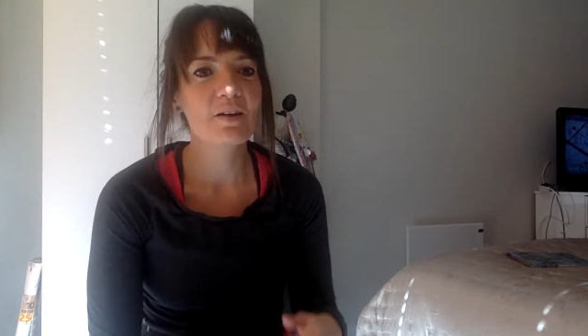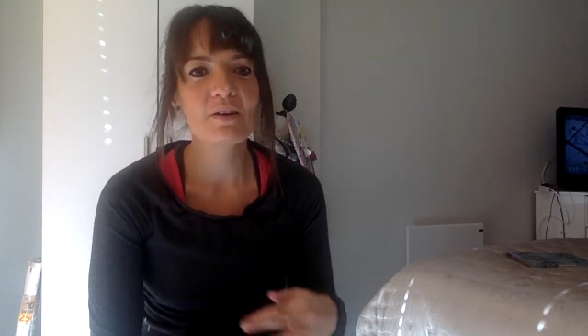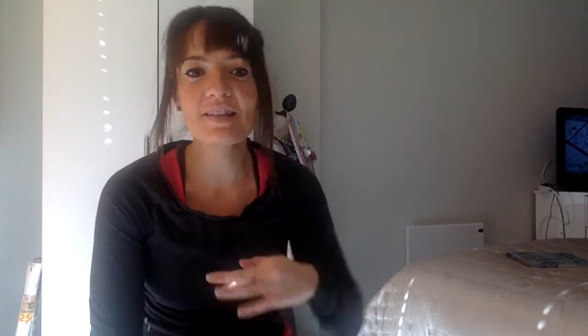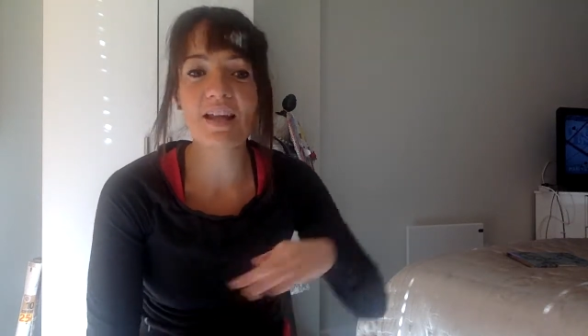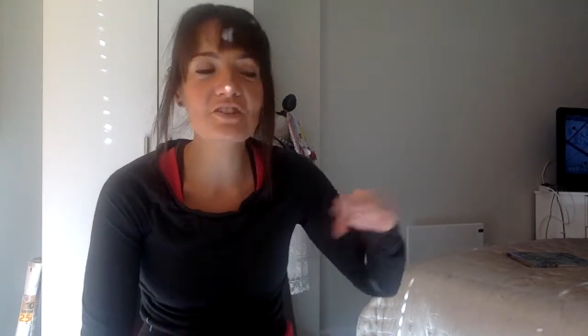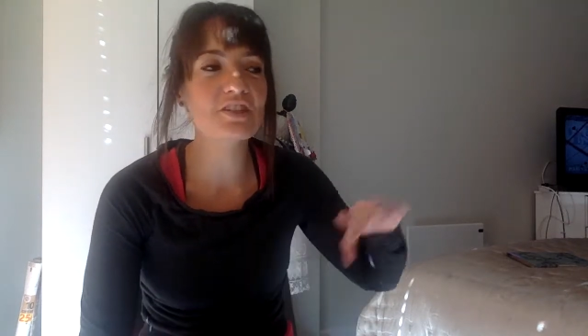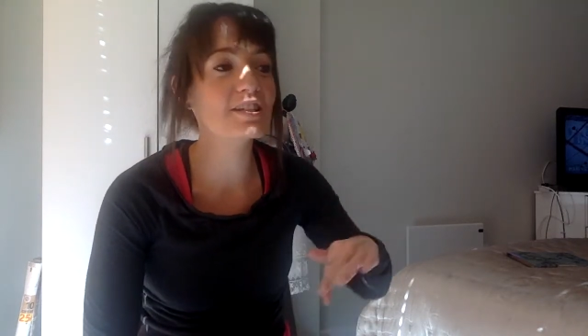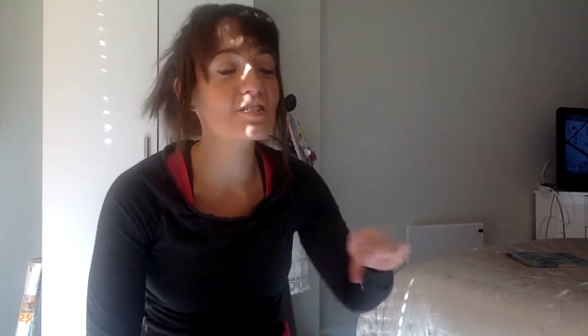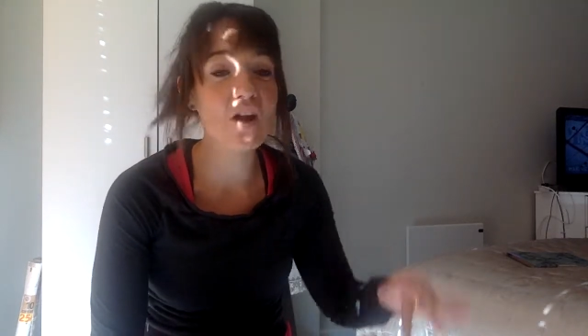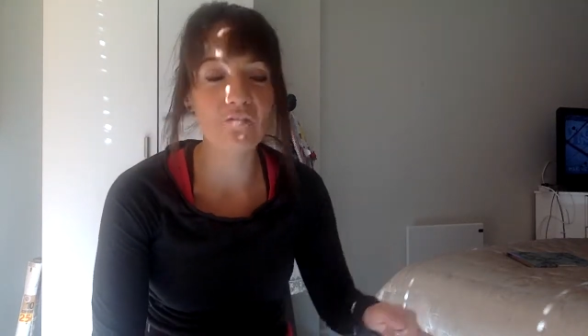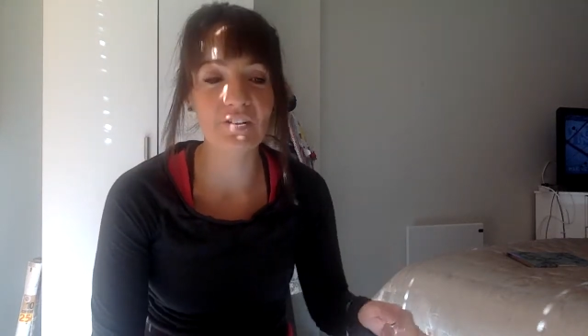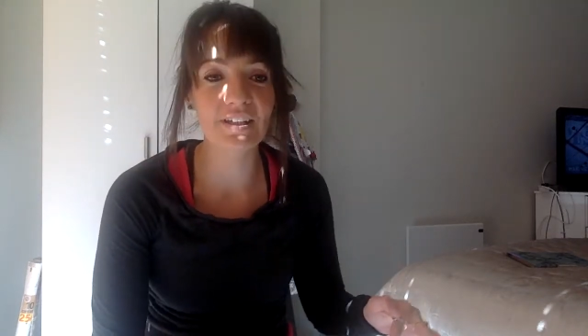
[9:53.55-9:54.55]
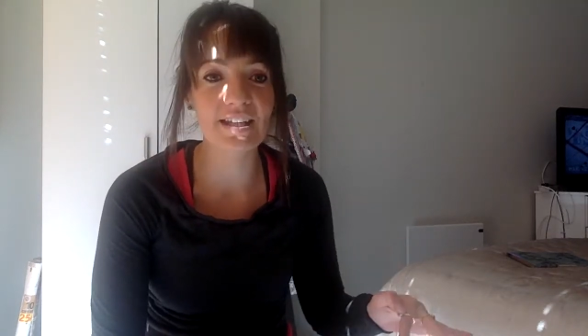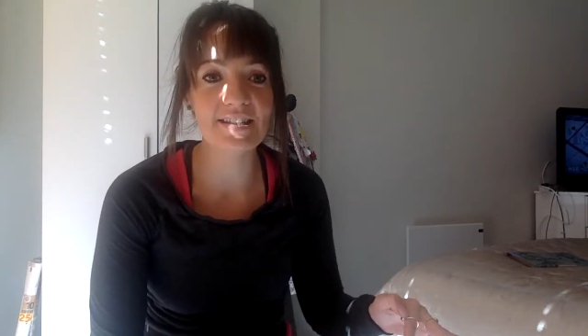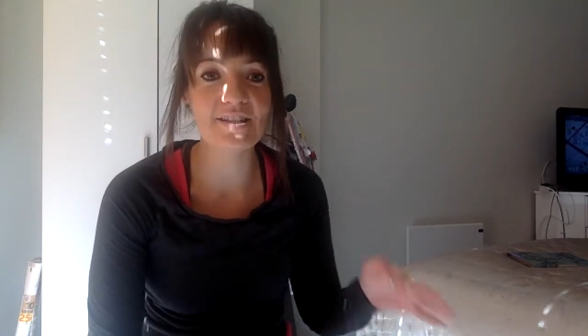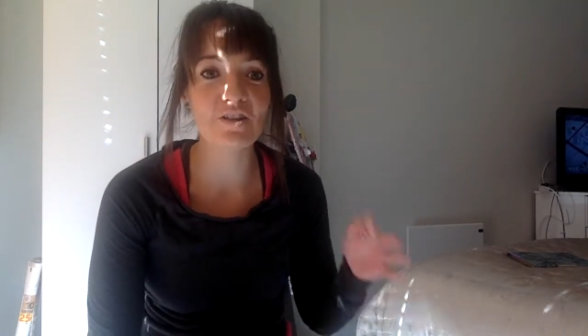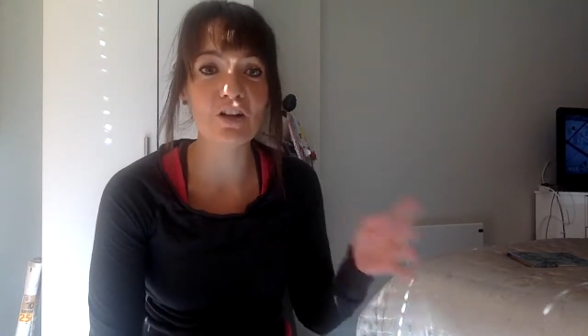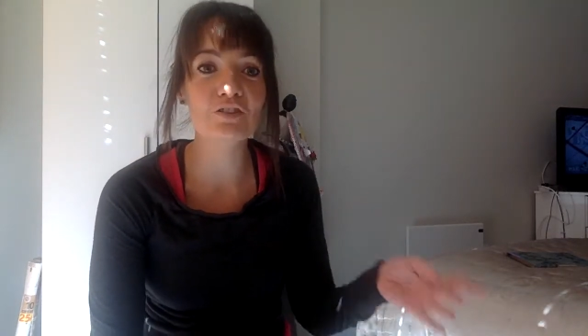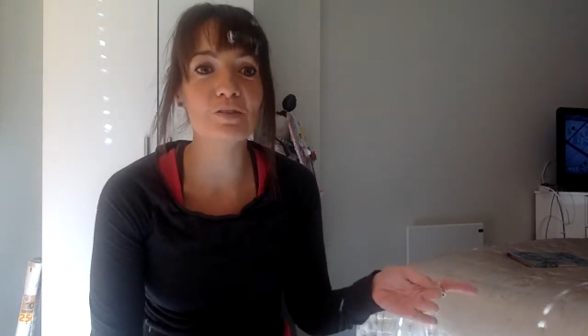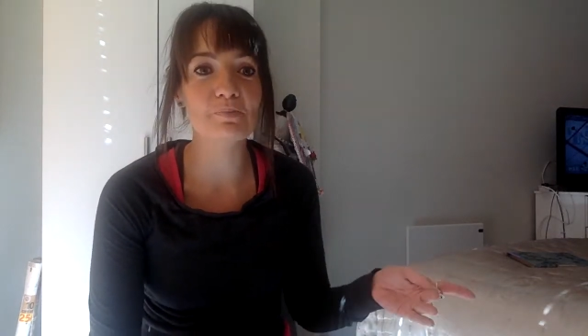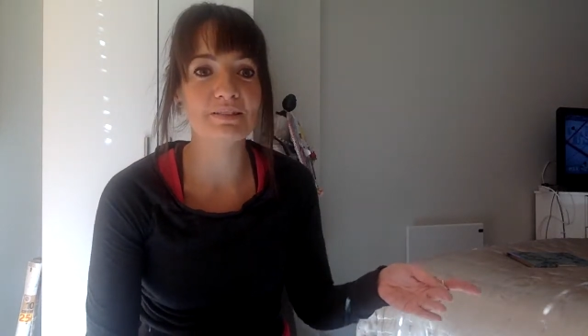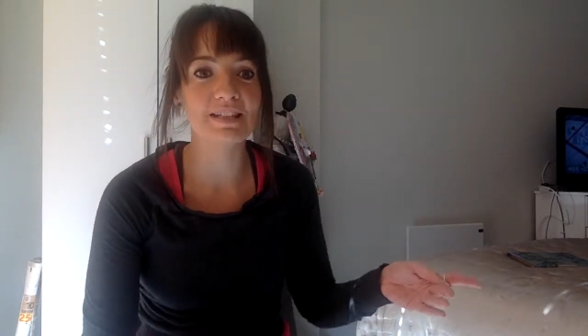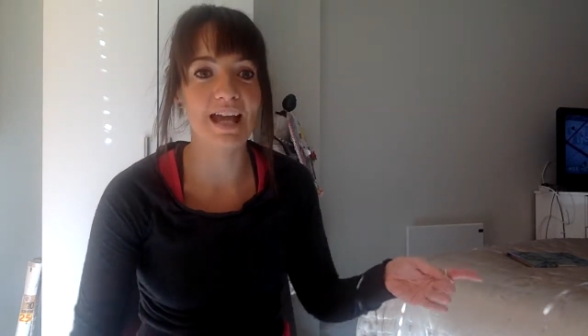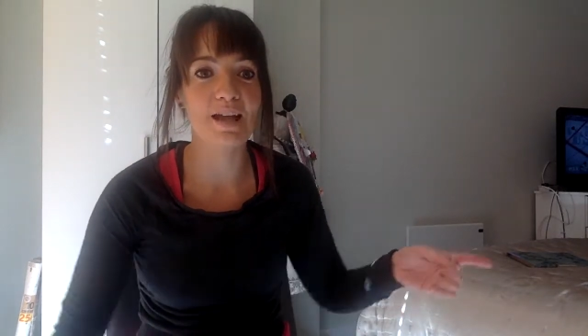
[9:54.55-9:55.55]
But it's not for kids. It's called
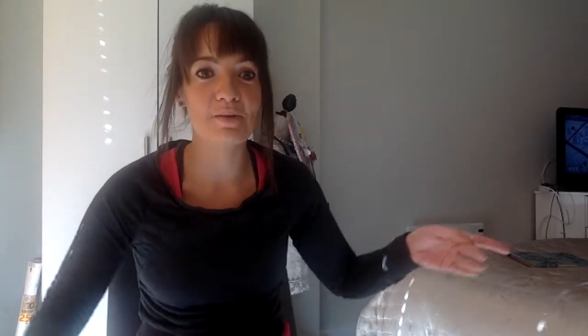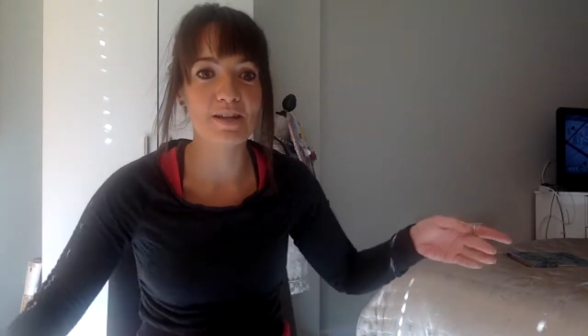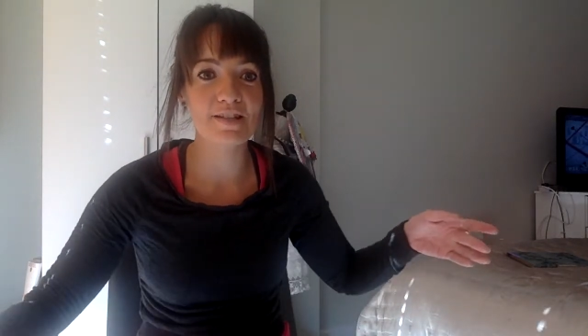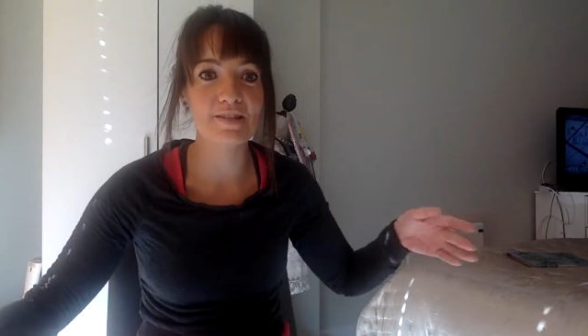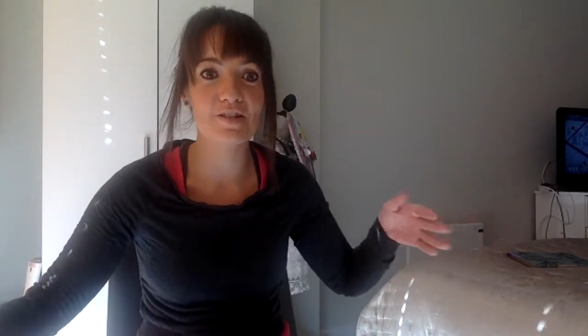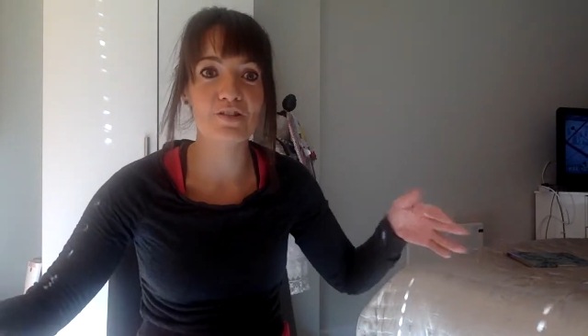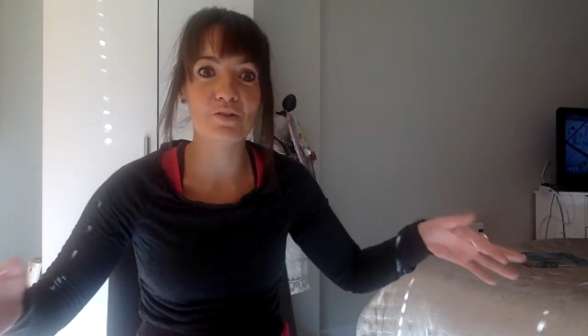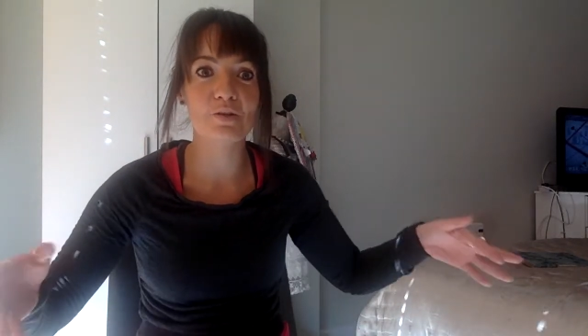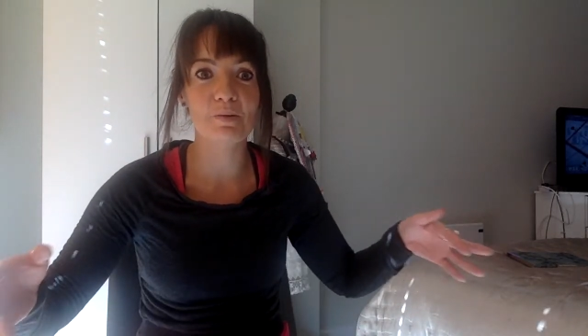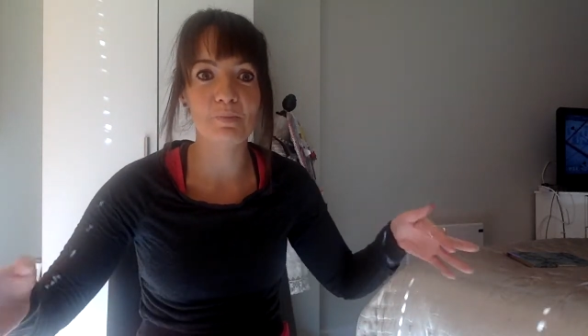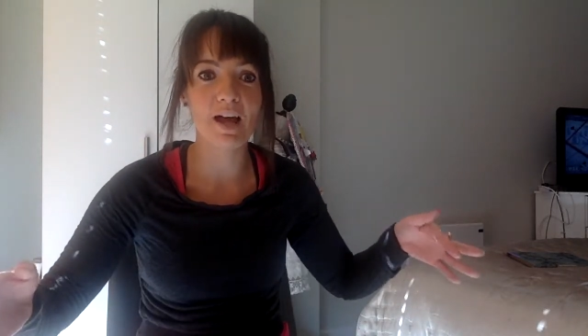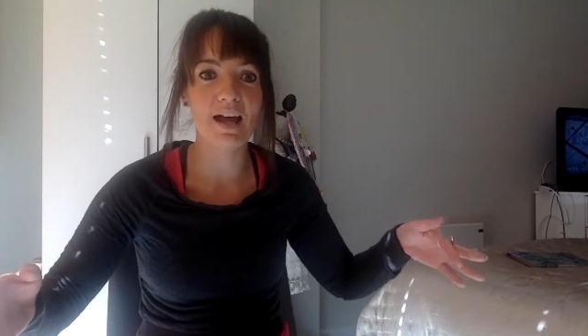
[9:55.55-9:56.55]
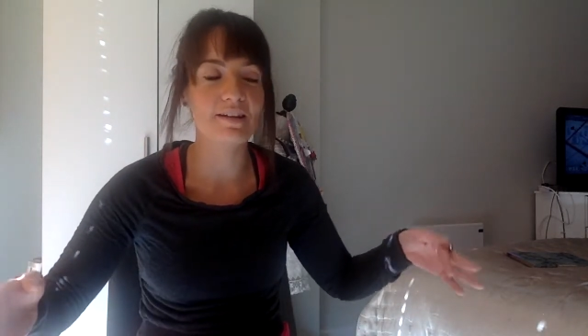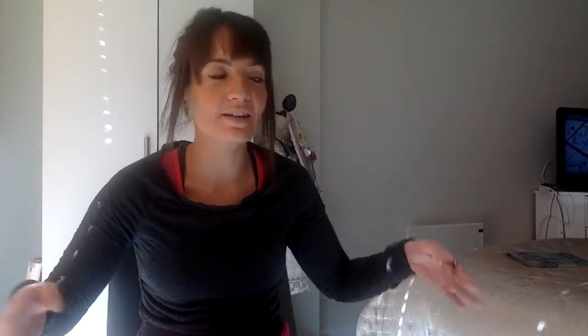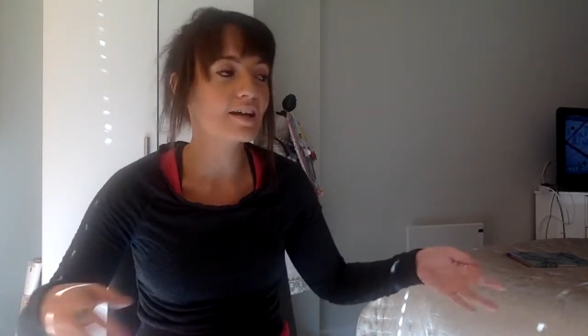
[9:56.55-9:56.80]
Double Time, and it's to do in a partner.